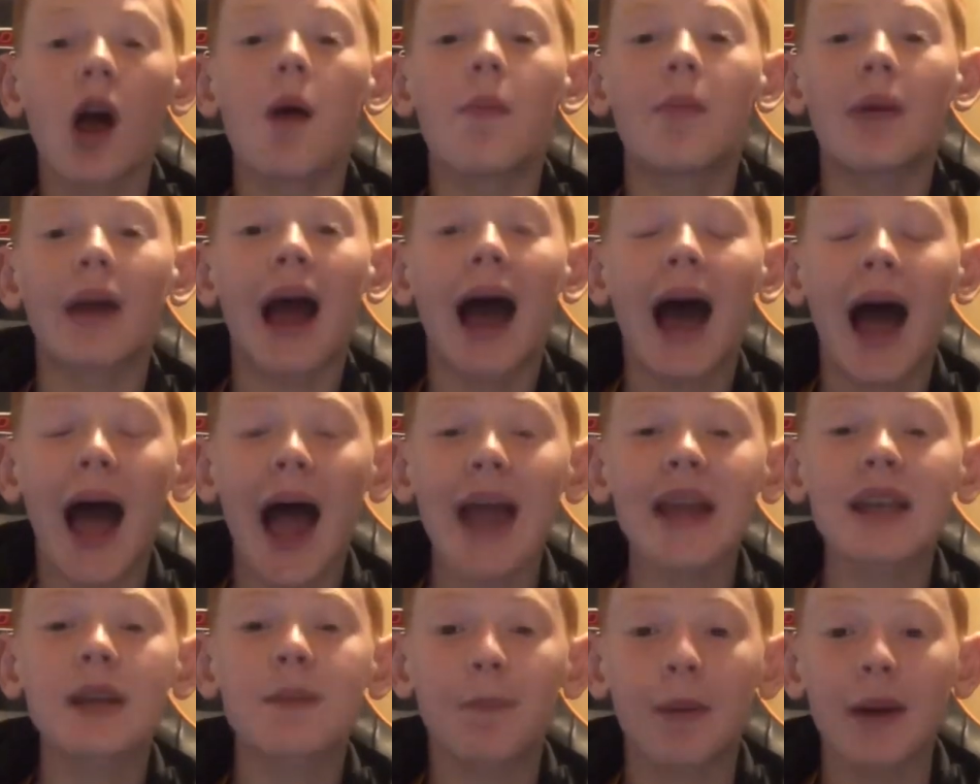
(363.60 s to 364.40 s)

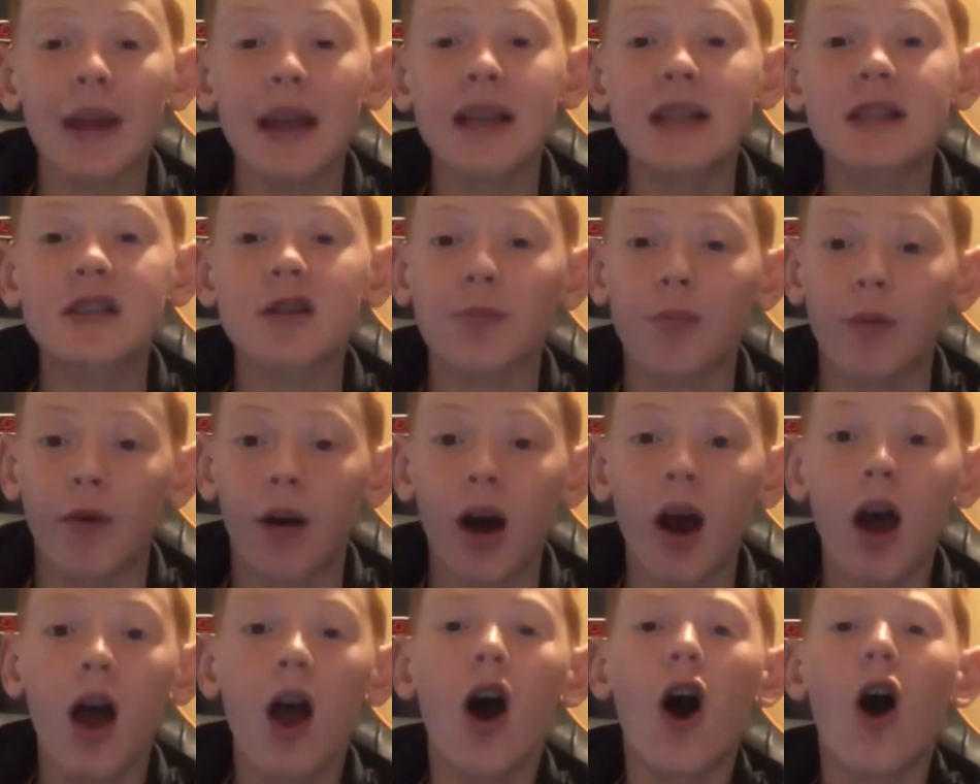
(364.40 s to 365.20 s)
behind
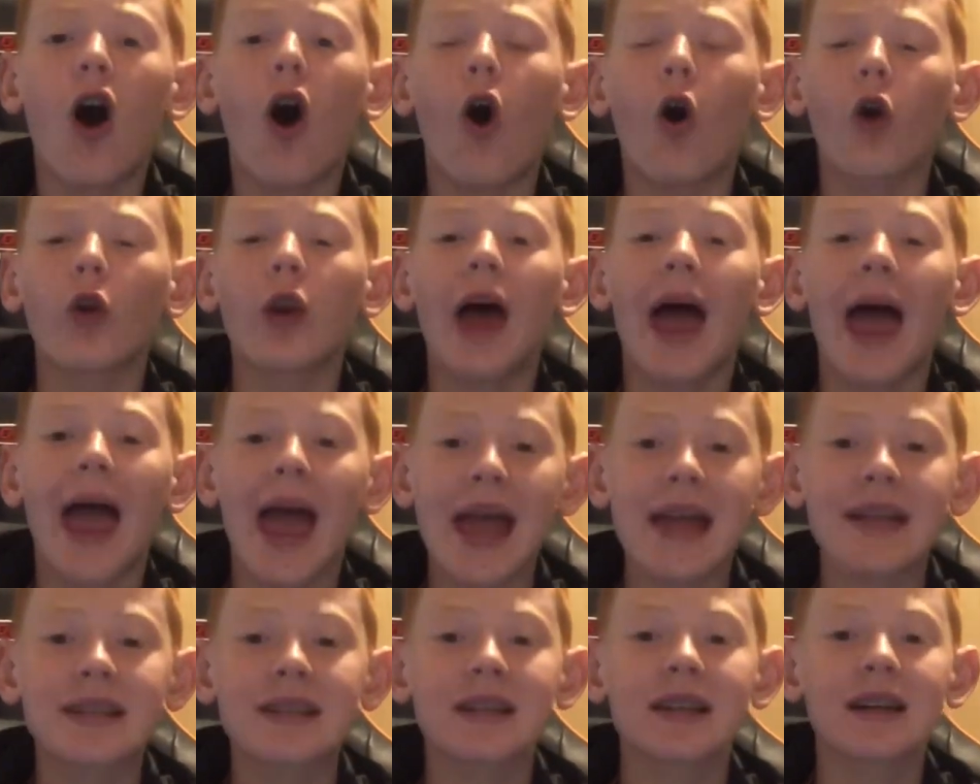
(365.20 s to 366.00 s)
Peterborough on
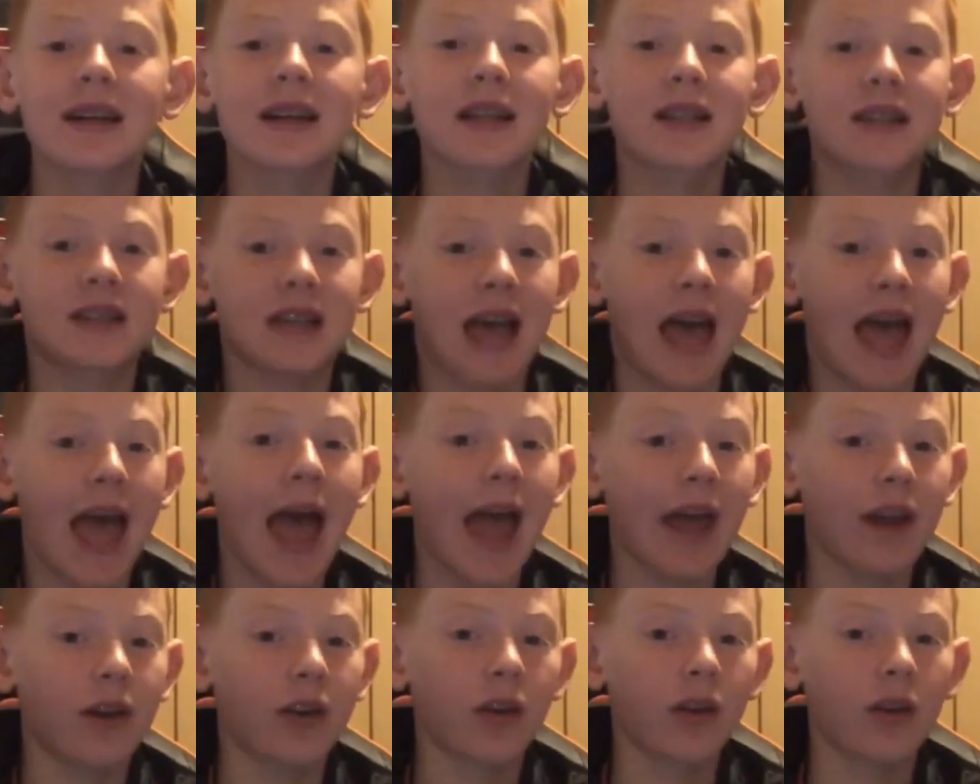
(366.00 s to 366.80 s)

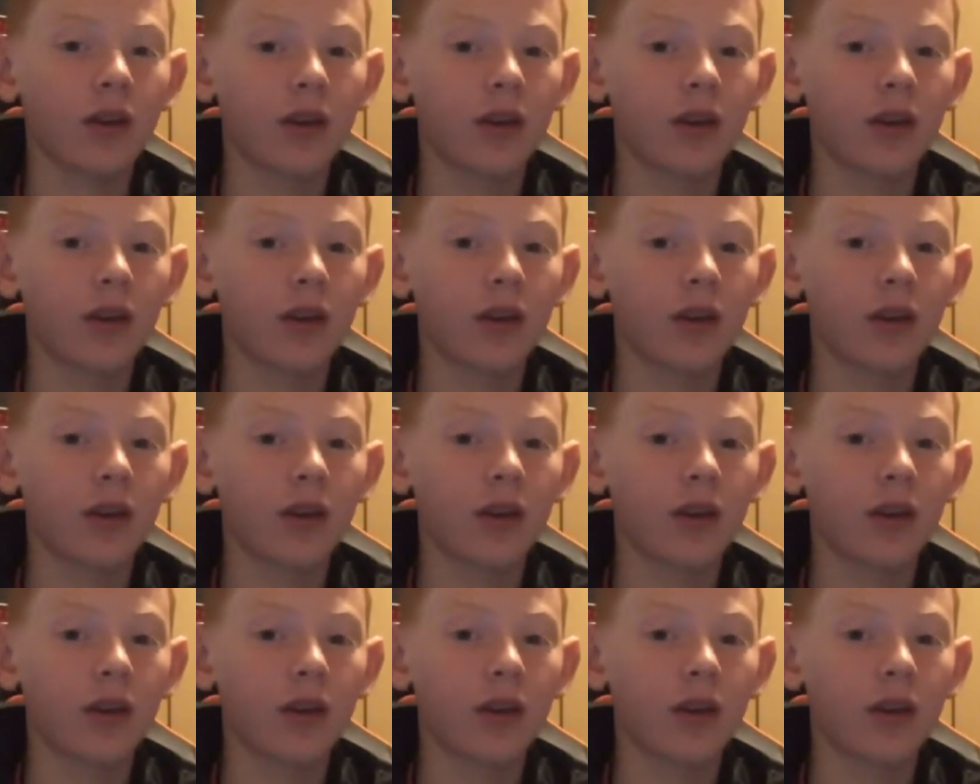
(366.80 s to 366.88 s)
head-to-head.